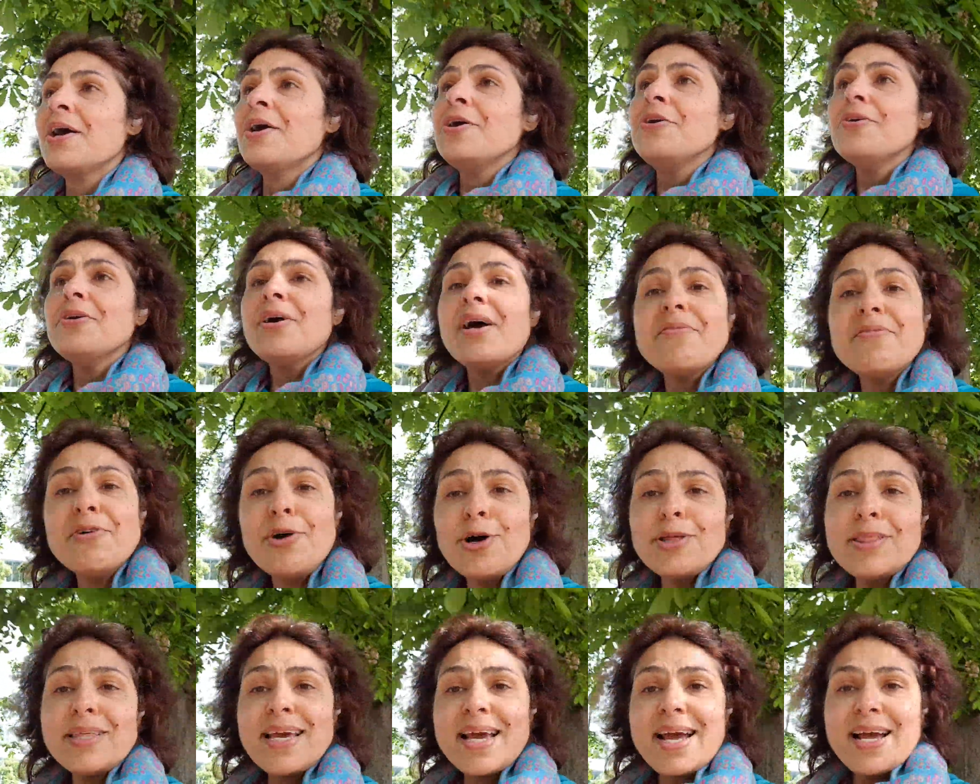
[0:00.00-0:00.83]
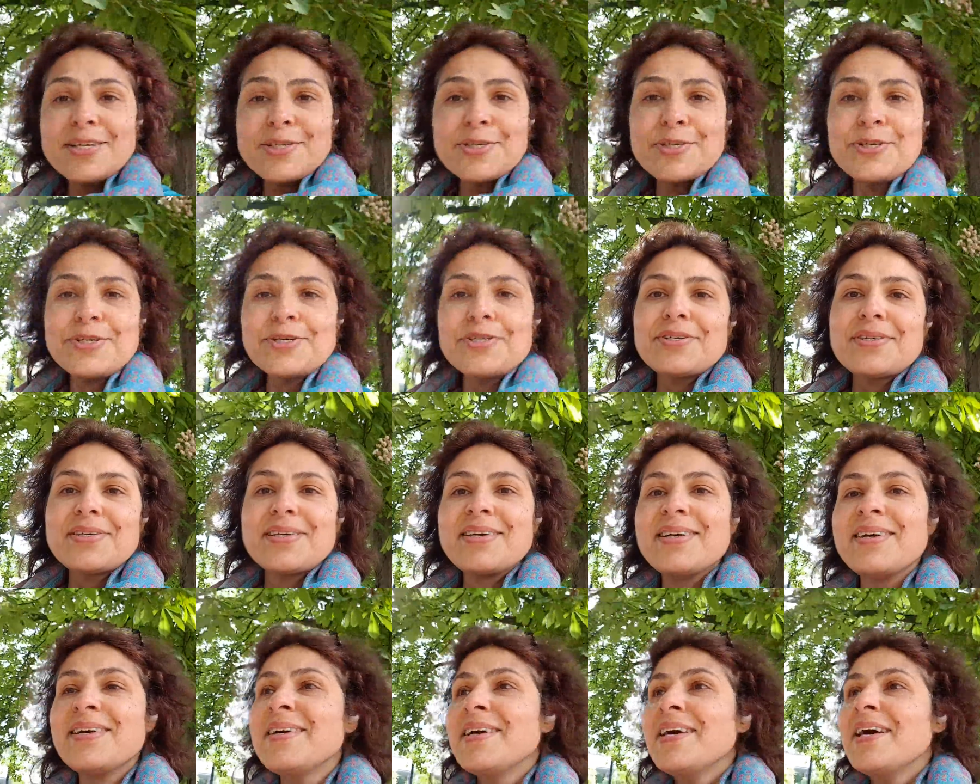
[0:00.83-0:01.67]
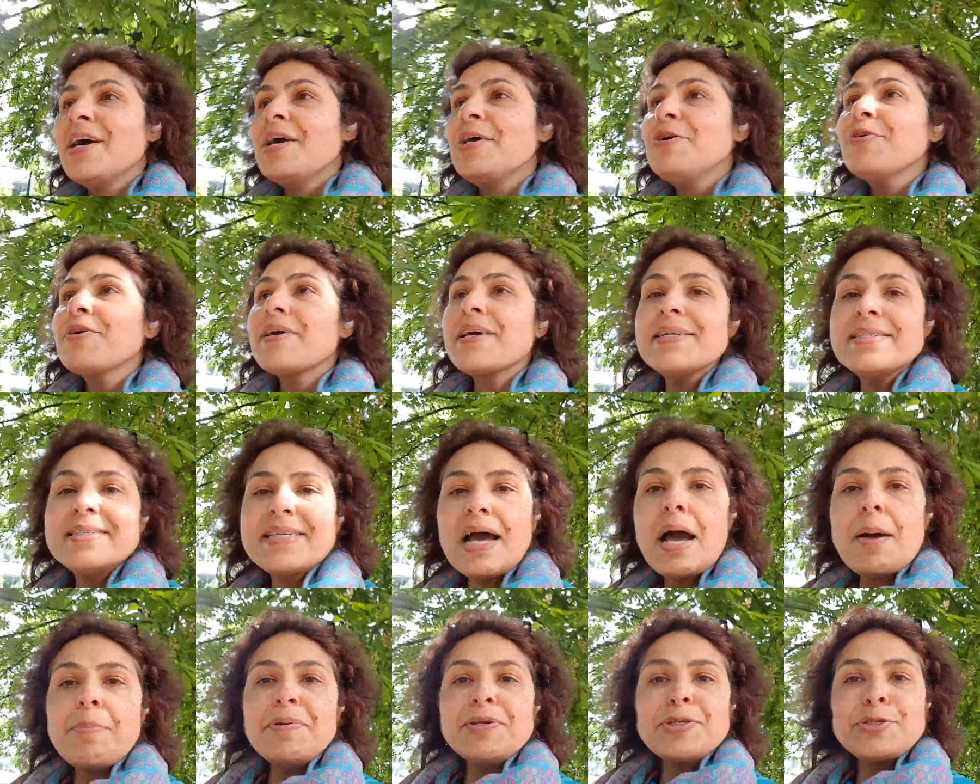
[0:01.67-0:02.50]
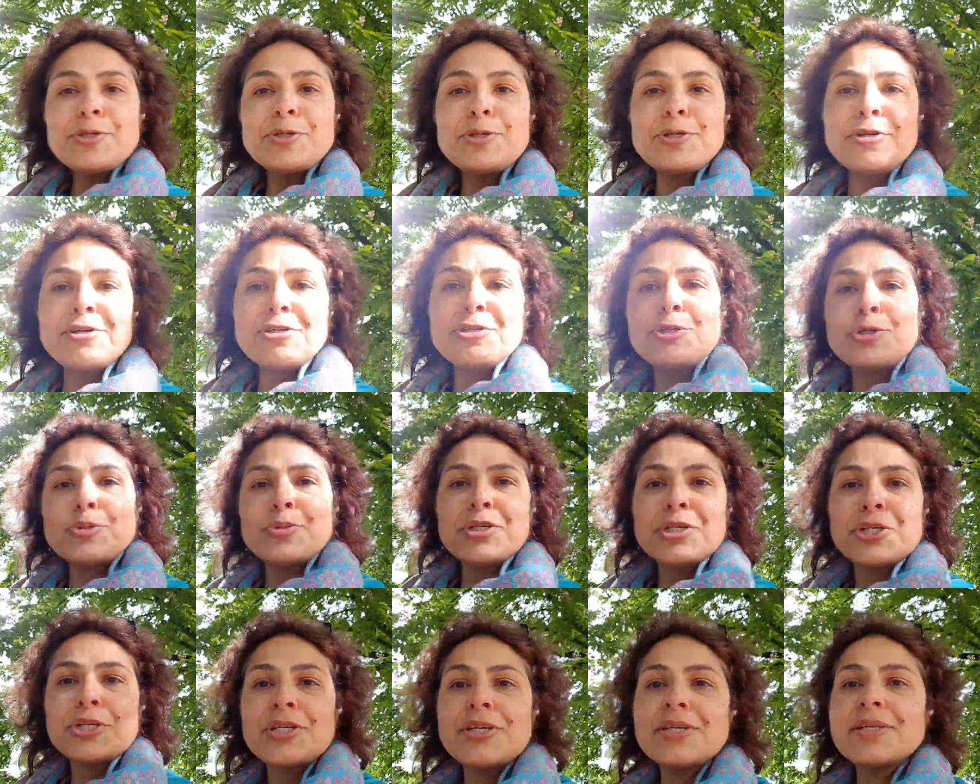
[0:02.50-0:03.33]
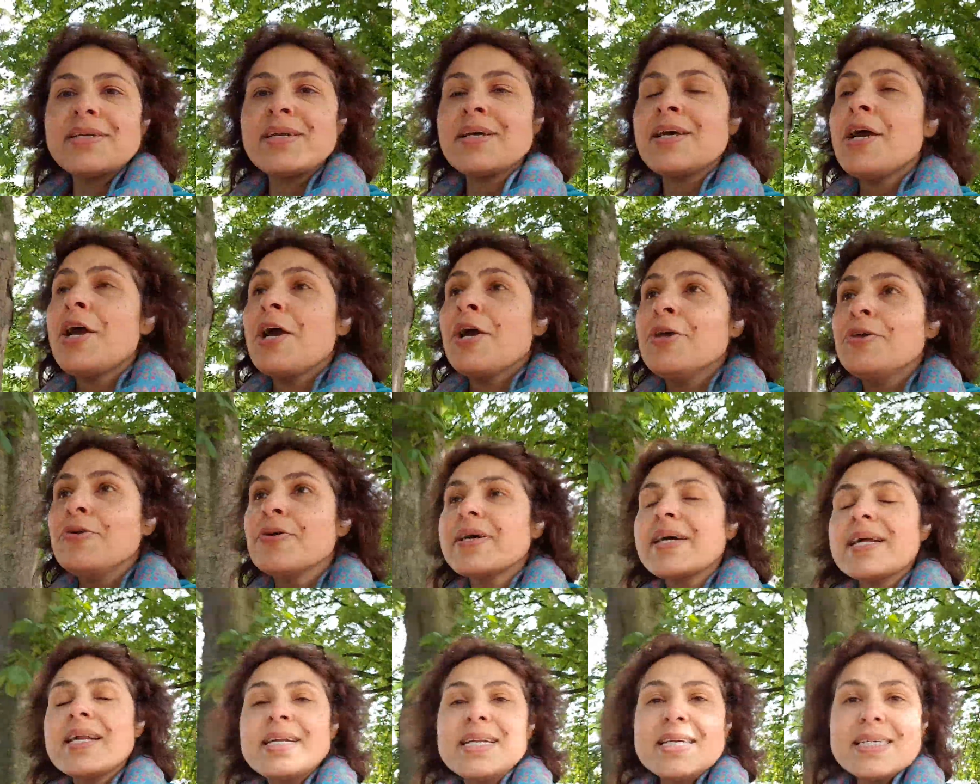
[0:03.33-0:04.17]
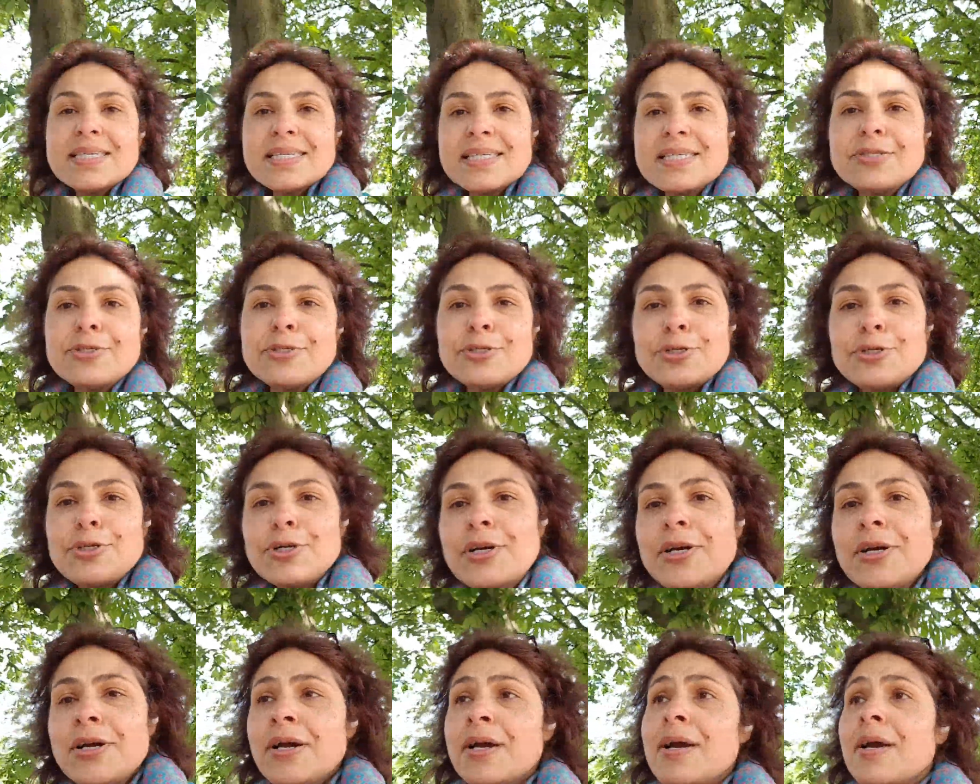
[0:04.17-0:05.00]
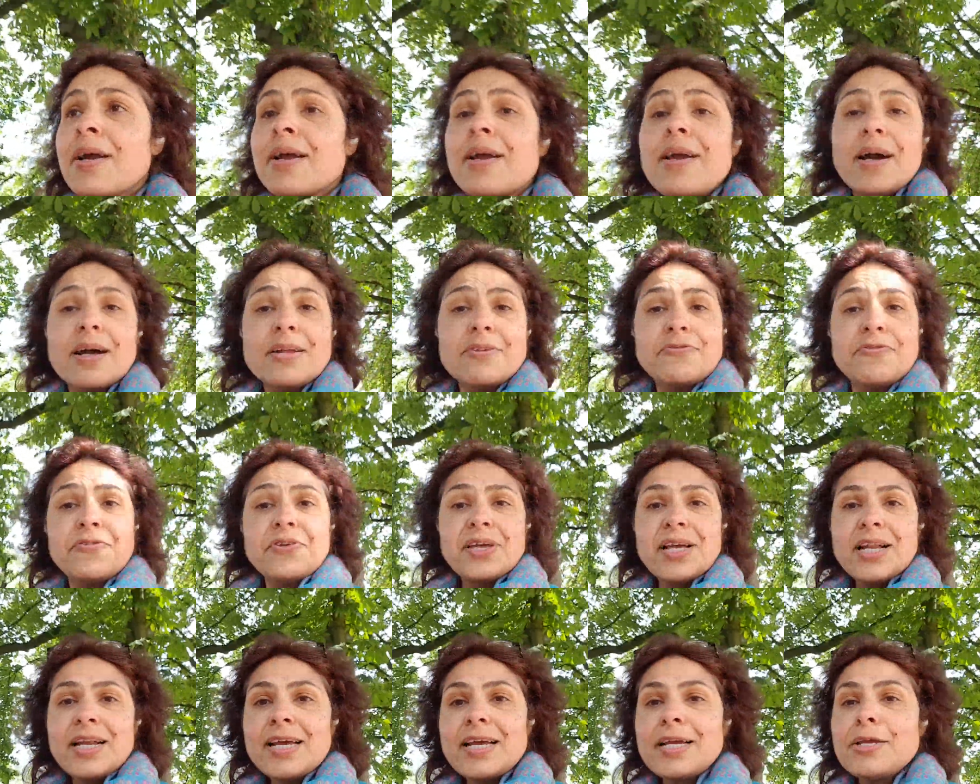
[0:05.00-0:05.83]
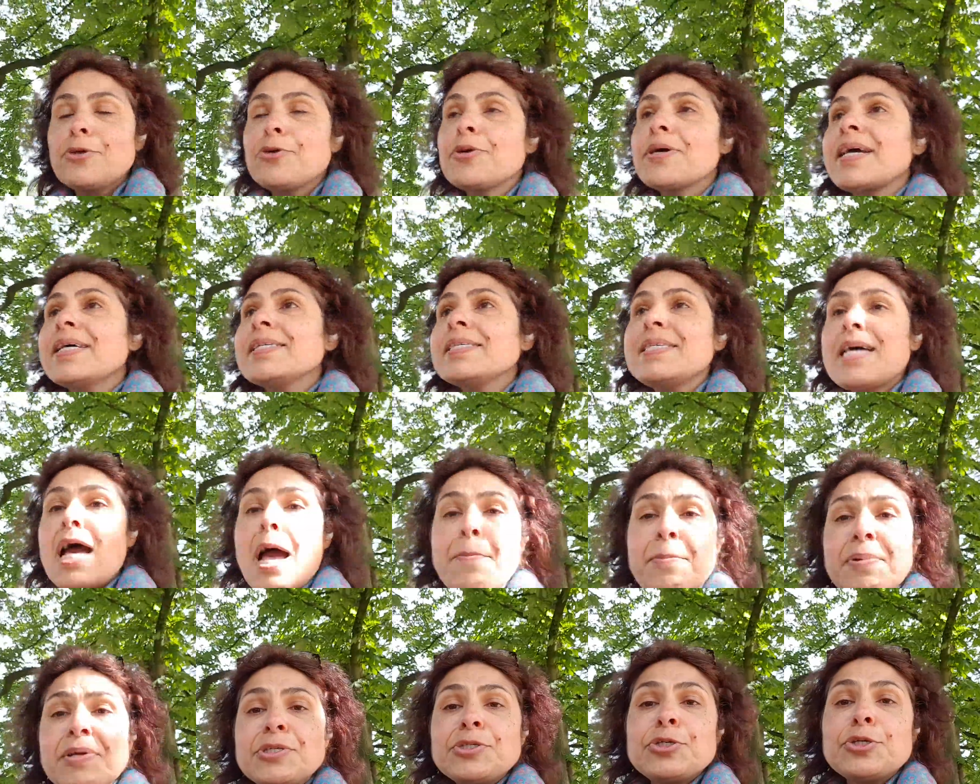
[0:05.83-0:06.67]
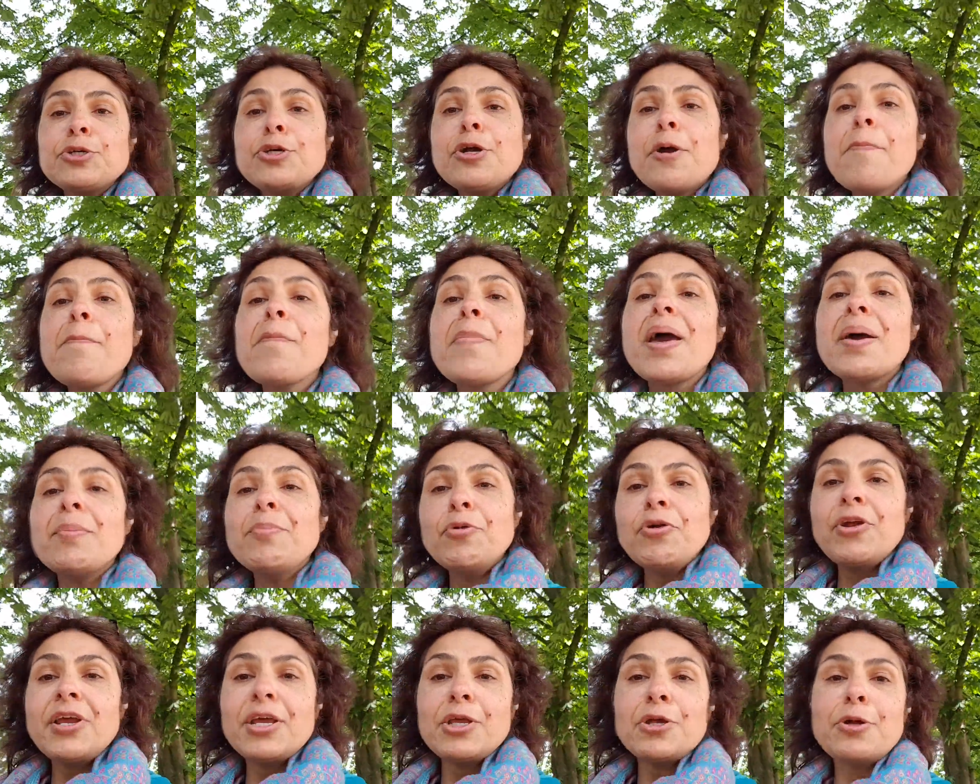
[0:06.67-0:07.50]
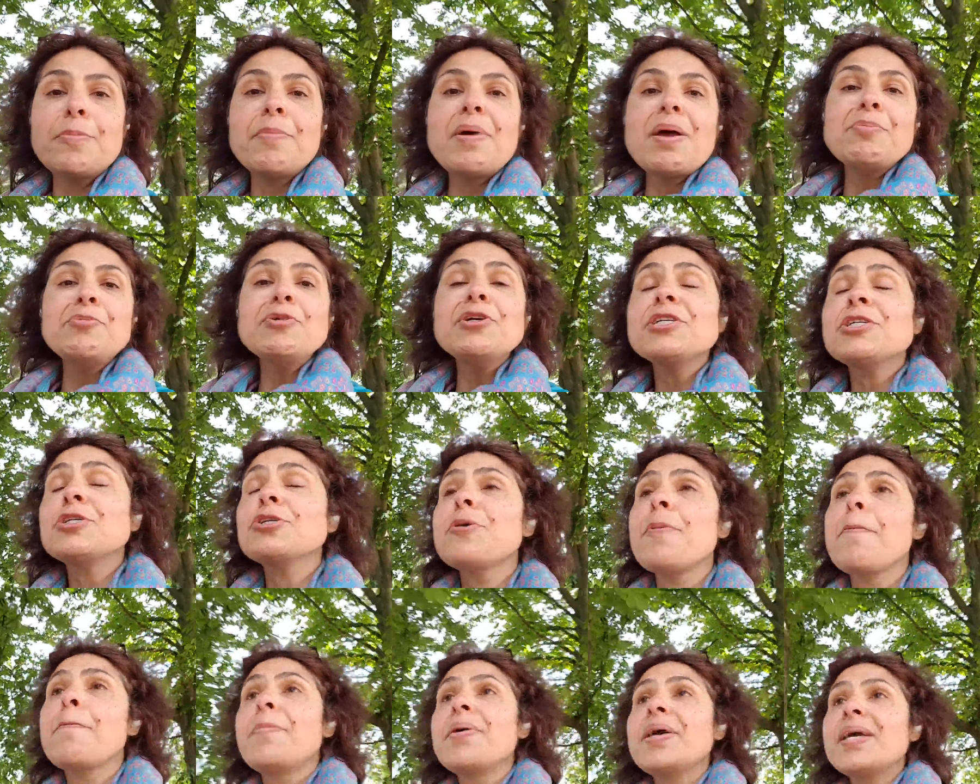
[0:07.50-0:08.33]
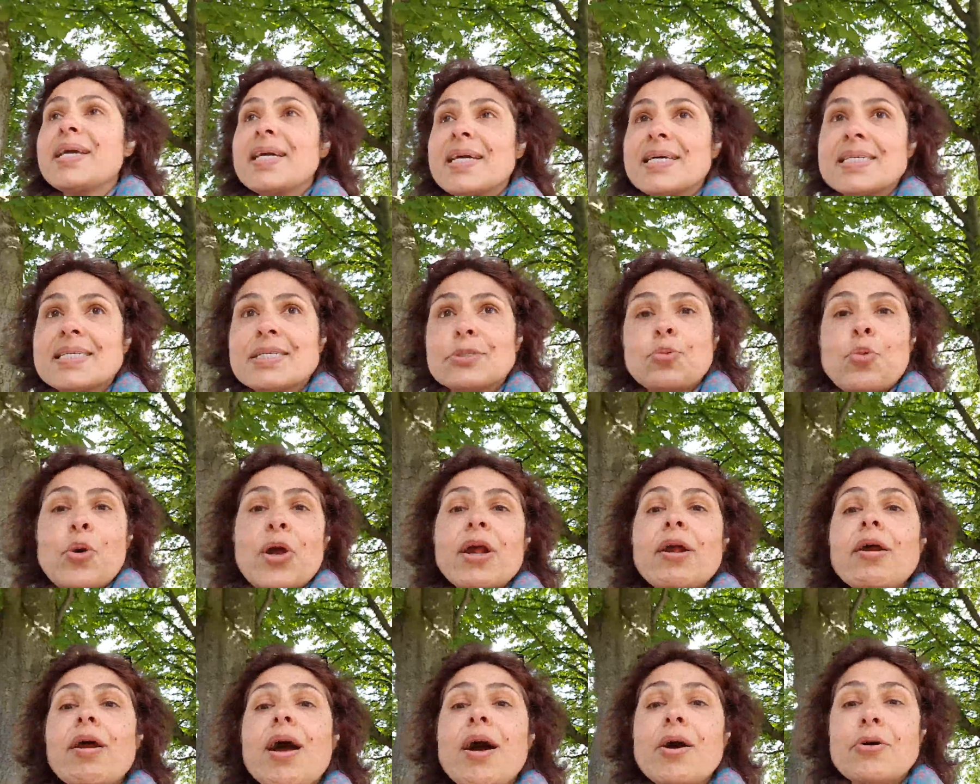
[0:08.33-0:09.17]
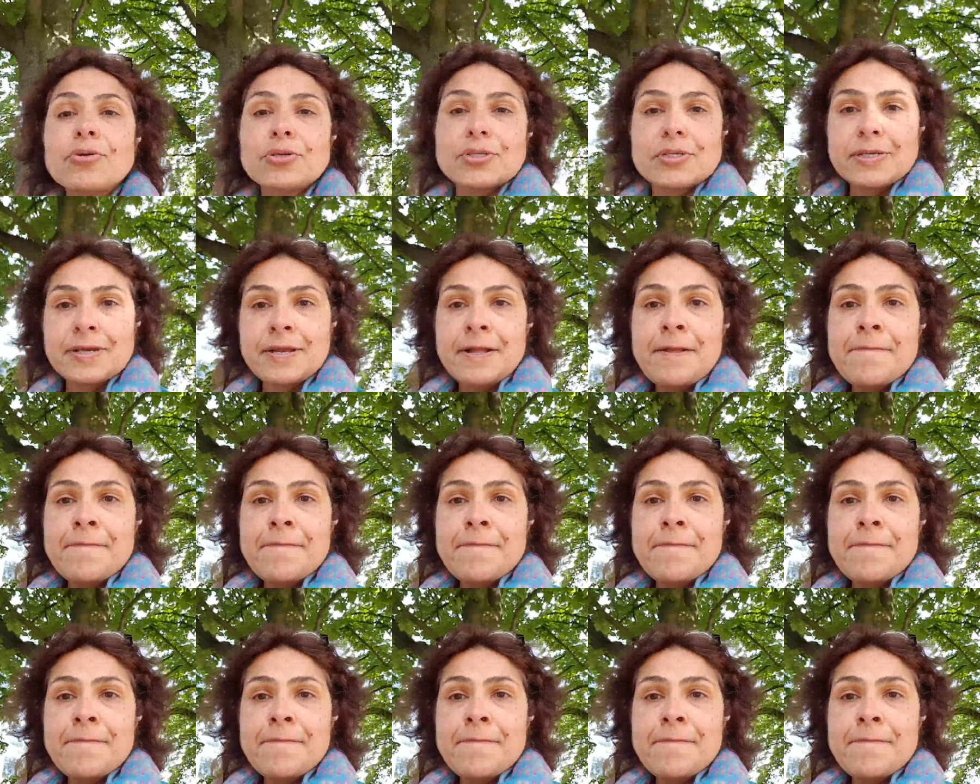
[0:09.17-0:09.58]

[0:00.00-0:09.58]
You have all the answers. You can tap into your intuition. You can listen to your gut feeling. You can tap into your memory. Your memory is your biggest warehouse